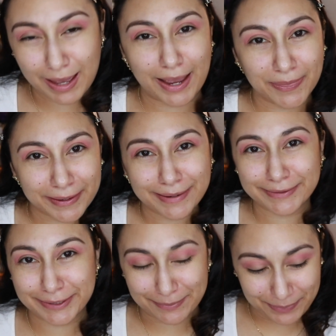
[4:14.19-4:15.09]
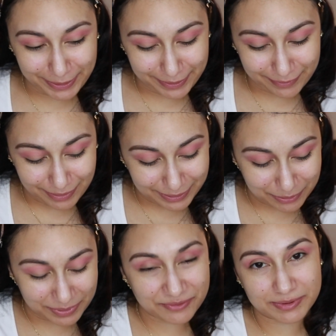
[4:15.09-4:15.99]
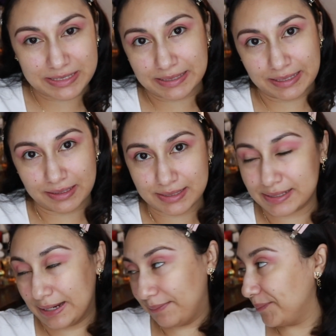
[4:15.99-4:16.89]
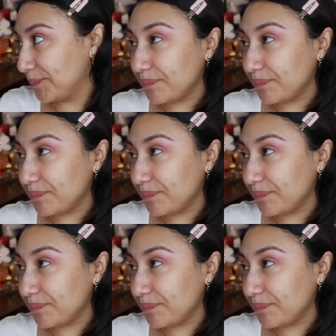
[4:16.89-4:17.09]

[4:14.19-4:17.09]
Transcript: I think I'm gonna be a little bit risky this time.